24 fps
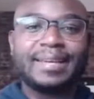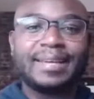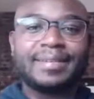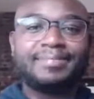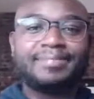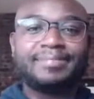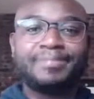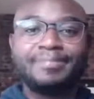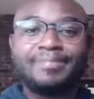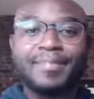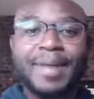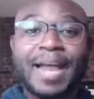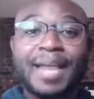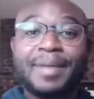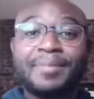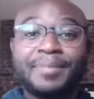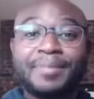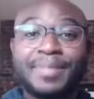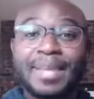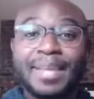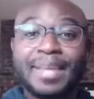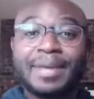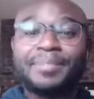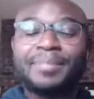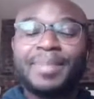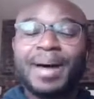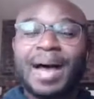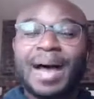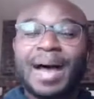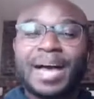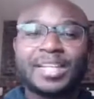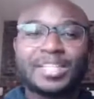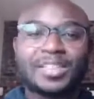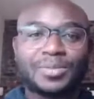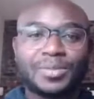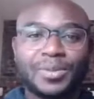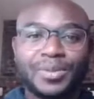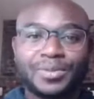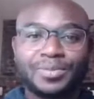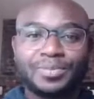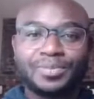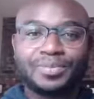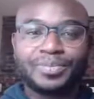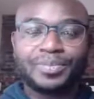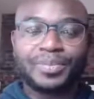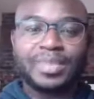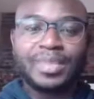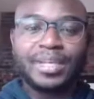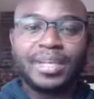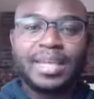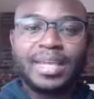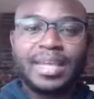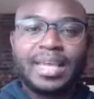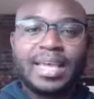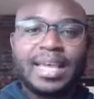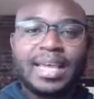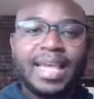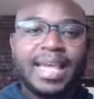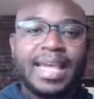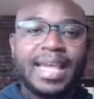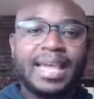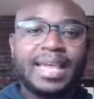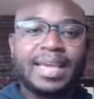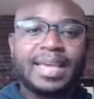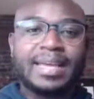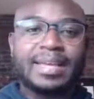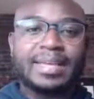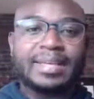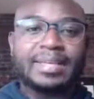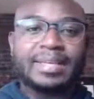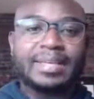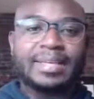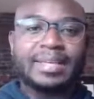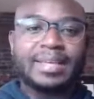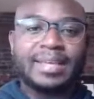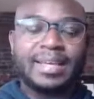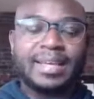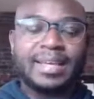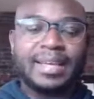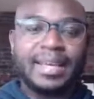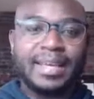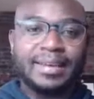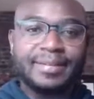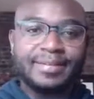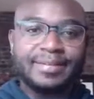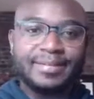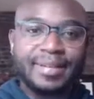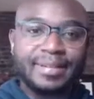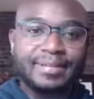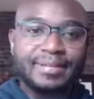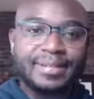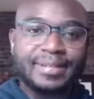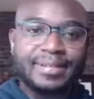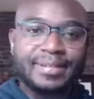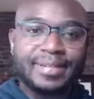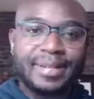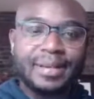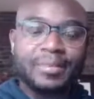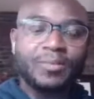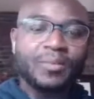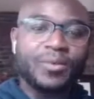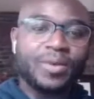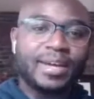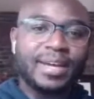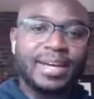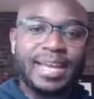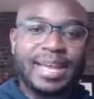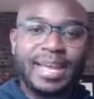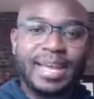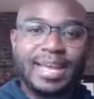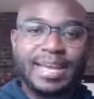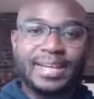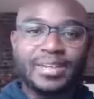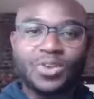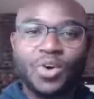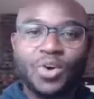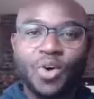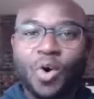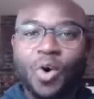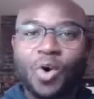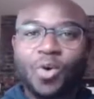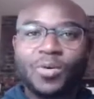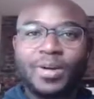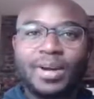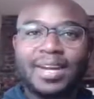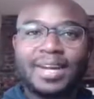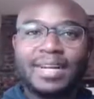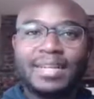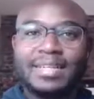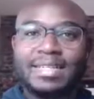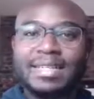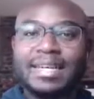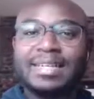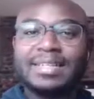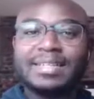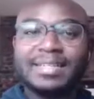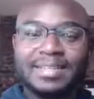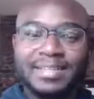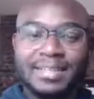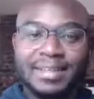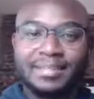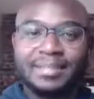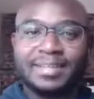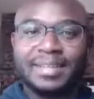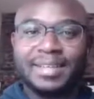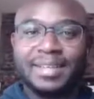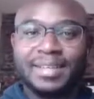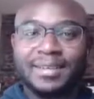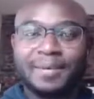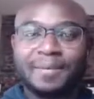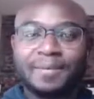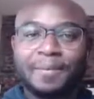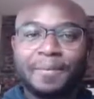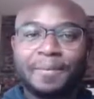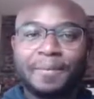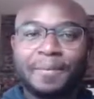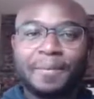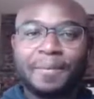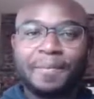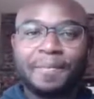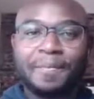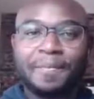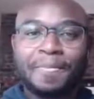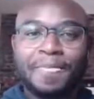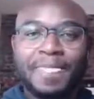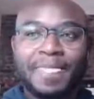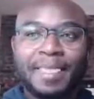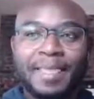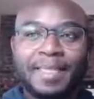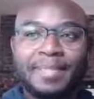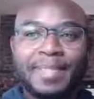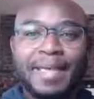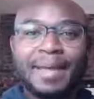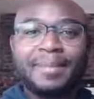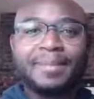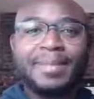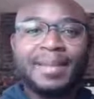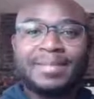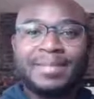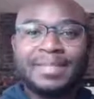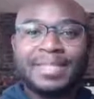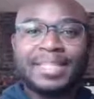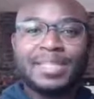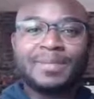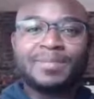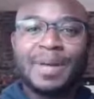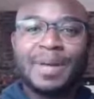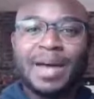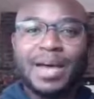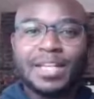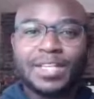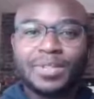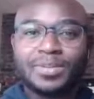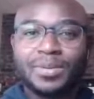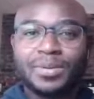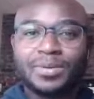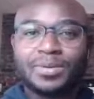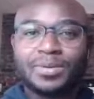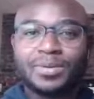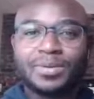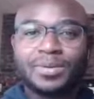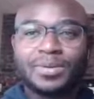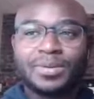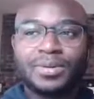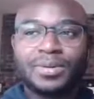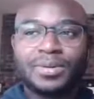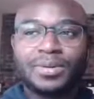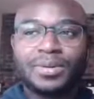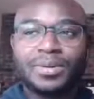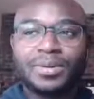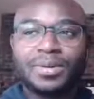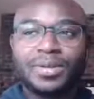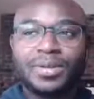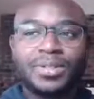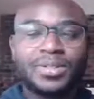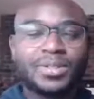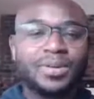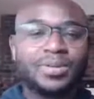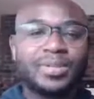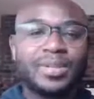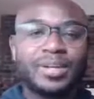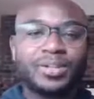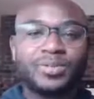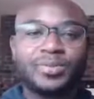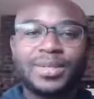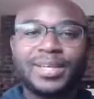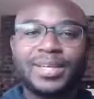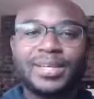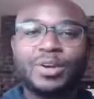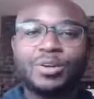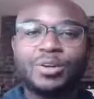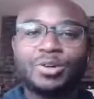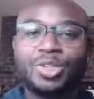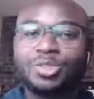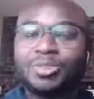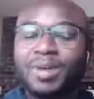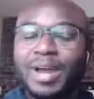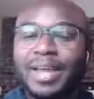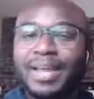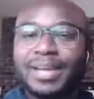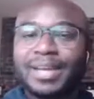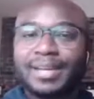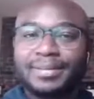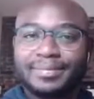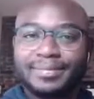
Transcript: might be impossible. And if someone has already done something, that means it is possible. So there's really no trying,